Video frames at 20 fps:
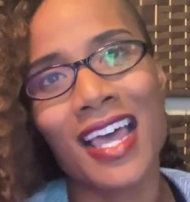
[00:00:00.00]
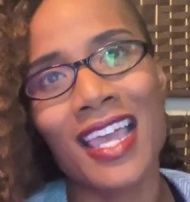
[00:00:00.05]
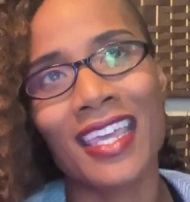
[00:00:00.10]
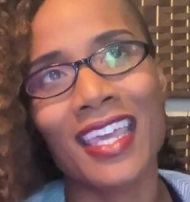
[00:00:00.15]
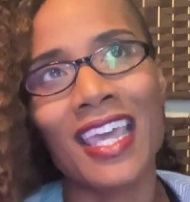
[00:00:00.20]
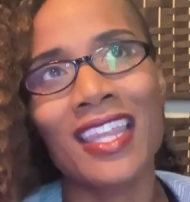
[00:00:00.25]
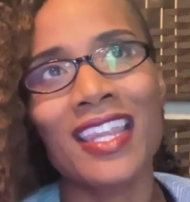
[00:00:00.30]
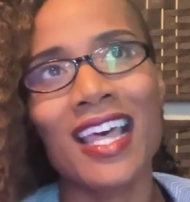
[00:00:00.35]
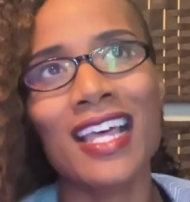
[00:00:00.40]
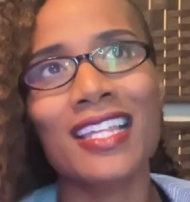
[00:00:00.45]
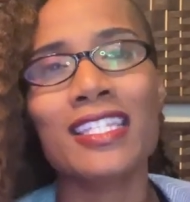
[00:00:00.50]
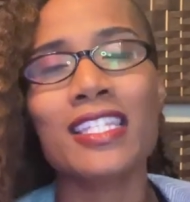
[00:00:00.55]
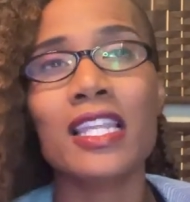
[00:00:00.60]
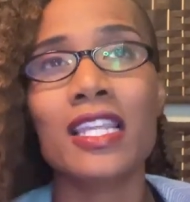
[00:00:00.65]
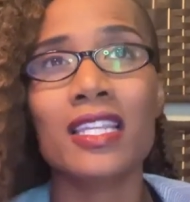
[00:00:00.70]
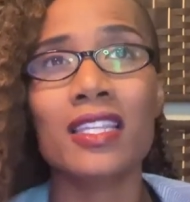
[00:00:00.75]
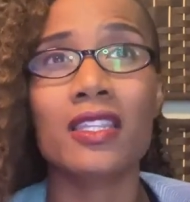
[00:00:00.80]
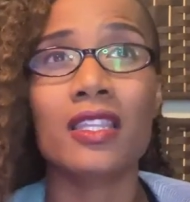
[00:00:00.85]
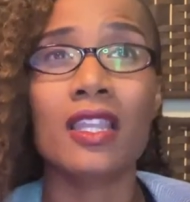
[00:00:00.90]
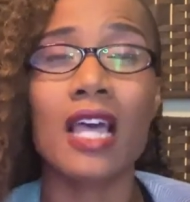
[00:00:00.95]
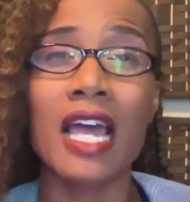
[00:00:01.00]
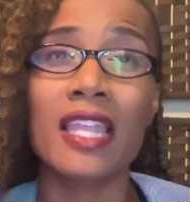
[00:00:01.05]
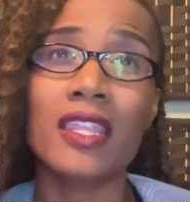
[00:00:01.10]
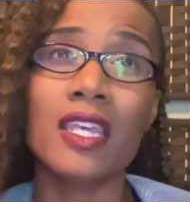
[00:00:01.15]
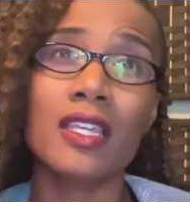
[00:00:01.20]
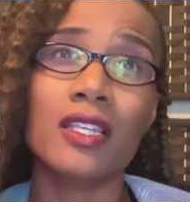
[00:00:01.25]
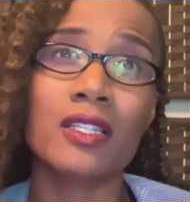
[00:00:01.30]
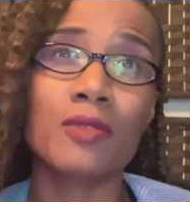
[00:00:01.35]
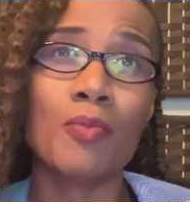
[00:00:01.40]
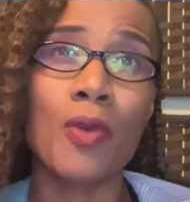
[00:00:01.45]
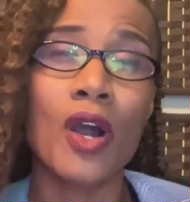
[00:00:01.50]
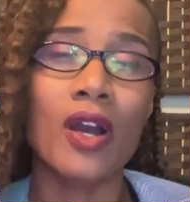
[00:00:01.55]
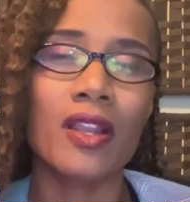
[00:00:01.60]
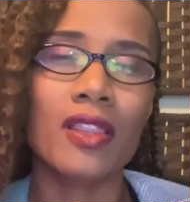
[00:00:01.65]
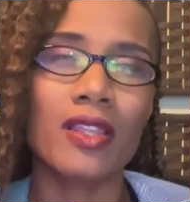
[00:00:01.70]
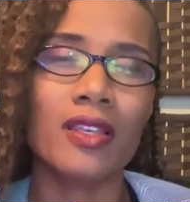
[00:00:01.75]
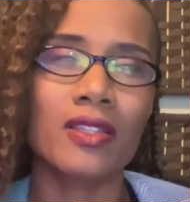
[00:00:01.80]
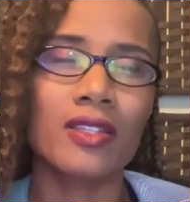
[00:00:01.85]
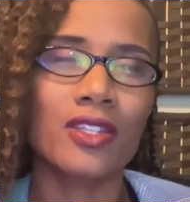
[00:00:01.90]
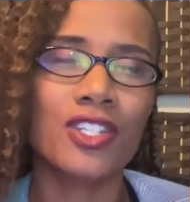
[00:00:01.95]
like. And that's the, I think part
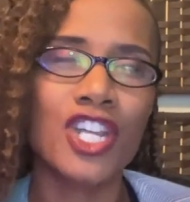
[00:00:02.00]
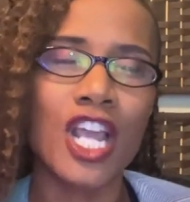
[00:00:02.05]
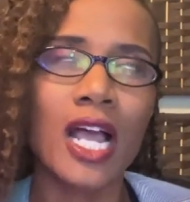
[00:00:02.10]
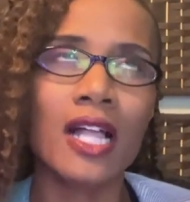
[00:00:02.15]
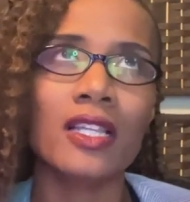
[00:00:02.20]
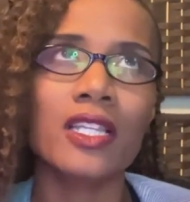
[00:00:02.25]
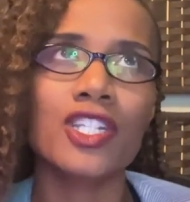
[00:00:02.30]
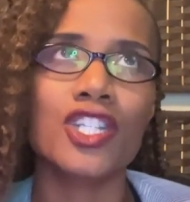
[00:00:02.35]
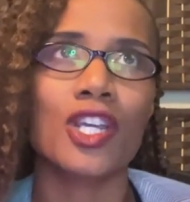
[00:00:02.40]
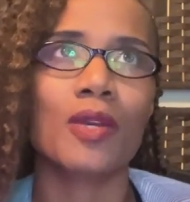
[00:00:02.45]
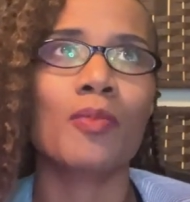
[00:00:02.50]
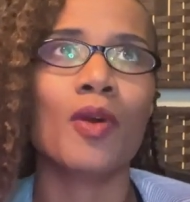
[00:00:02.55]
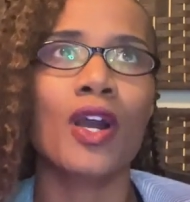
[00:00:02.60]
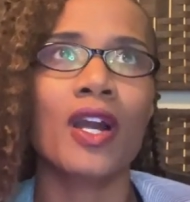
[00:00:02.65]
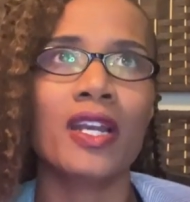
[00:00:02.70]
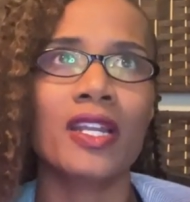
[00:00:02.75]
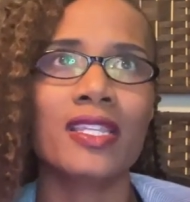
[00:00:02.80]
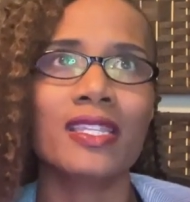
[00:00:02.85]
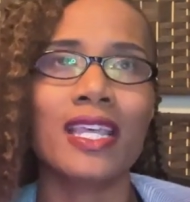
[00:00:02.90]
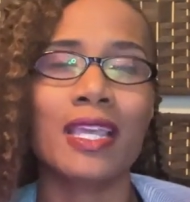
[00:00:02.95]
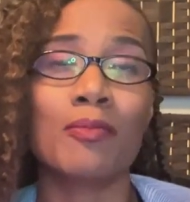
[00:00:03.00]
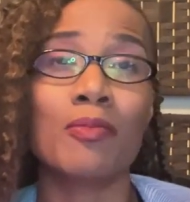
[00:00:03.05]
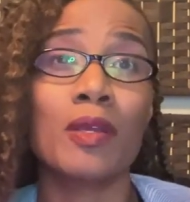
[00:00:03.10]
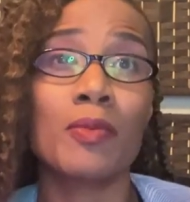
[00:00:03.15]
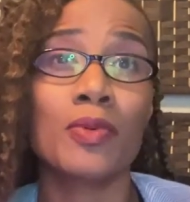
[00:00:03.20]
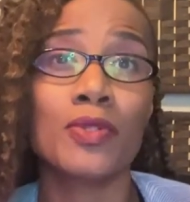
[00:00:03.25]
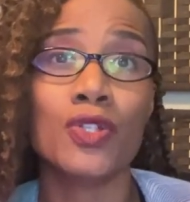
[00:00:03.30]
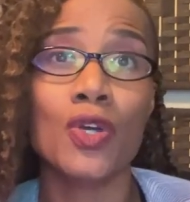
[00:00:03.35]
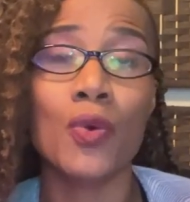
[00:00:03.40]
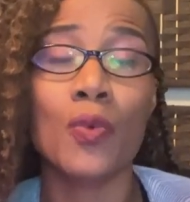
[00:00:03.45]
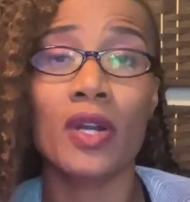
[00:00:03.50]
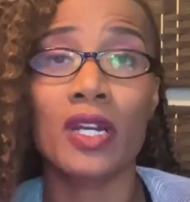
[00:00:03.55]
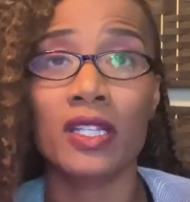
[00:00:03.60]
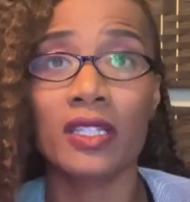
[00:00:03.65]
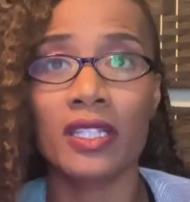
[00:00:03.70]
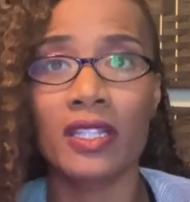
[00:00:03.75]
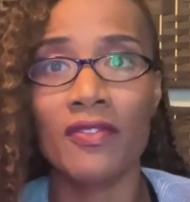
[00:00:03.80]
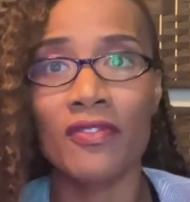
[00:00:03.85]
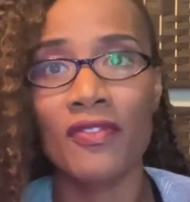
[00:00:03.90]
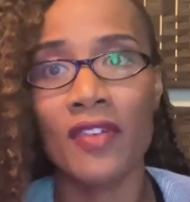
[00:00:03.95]
of the challenging part is like people don't want to
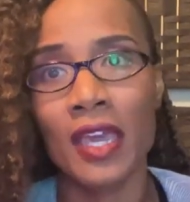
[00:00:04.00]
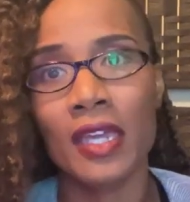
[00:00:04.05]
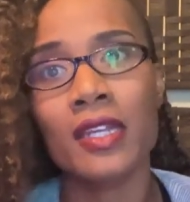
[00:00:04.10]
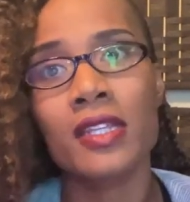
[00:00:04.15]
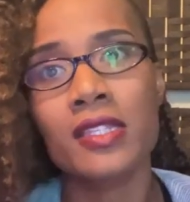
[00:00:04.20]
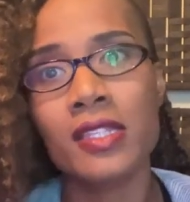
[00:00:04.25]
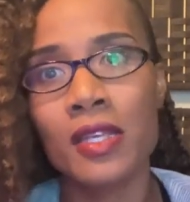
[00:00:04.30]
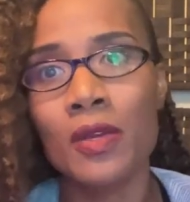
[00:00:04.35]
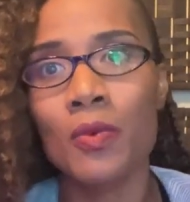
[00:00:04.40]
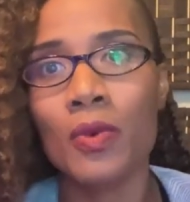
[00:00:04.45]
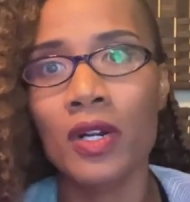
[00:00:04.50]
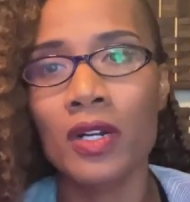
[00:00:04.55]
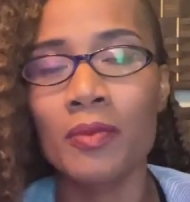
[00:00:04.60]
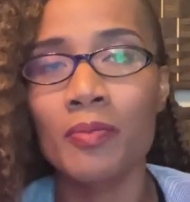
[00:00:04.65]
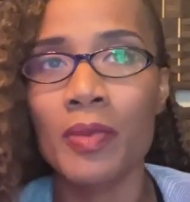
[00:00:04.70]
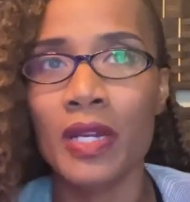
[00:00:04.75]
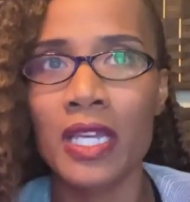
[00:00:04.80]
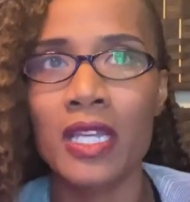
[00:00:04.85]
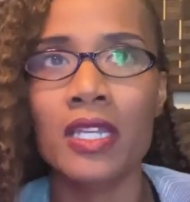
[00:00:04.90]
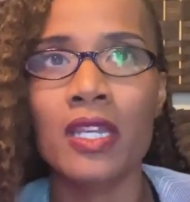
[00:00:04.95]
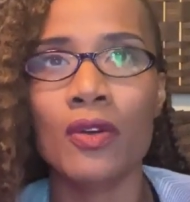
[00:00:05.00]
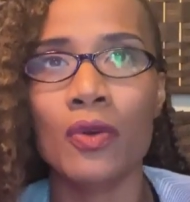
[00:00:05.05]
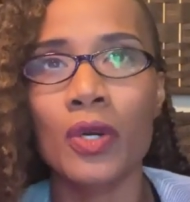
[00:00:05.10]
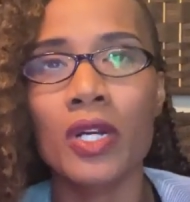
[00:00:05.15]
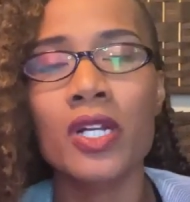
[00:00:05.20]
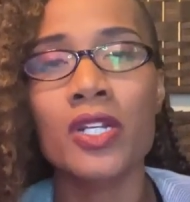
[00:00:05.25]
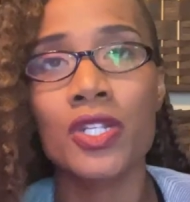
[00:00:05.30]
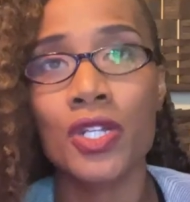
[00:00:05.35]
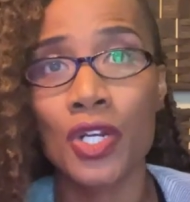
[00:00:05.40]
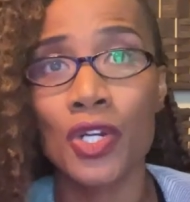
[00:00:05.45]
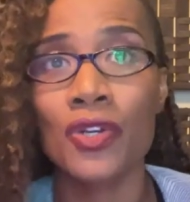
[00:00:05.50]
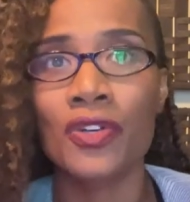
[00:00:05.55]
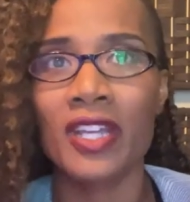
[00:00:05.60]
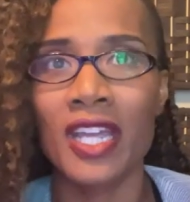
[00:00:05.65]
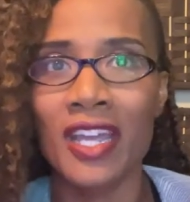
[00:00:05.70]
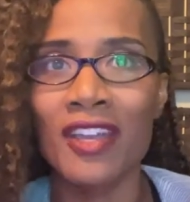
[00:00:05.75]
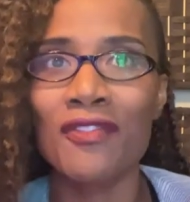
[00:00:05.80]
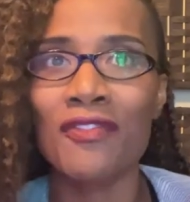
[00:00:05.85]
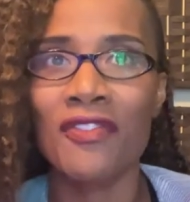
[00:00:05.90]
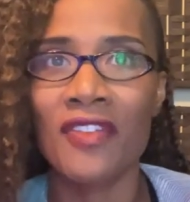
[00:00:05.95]
leave fantasy world, but in order to
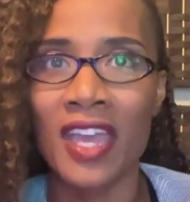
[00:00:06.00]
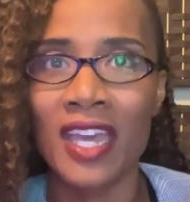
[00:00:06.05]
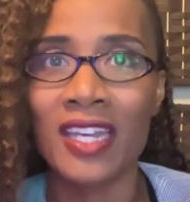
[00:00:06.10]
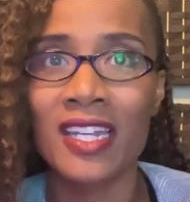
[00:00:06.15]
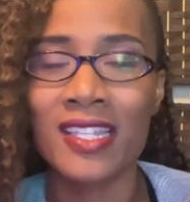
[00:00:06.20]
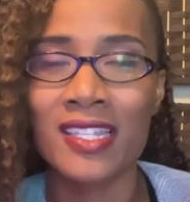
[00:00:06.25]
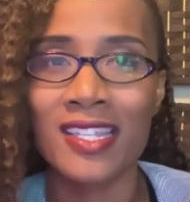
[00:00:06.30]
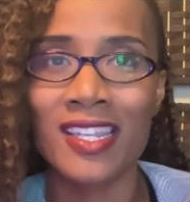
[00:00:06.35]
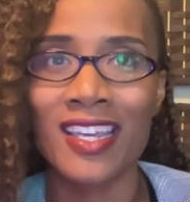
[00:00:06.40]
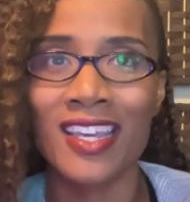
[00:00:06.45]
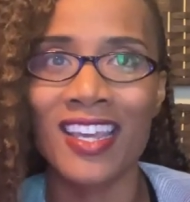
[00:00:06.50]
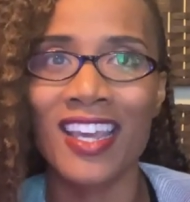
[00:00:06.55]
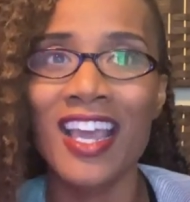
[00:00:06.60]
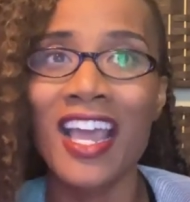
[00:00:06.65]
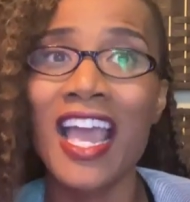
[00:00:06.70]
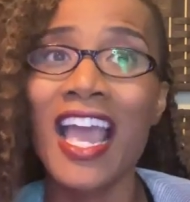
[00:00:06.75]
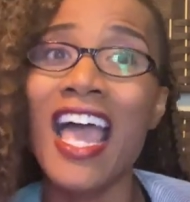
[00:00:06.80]
create fantasy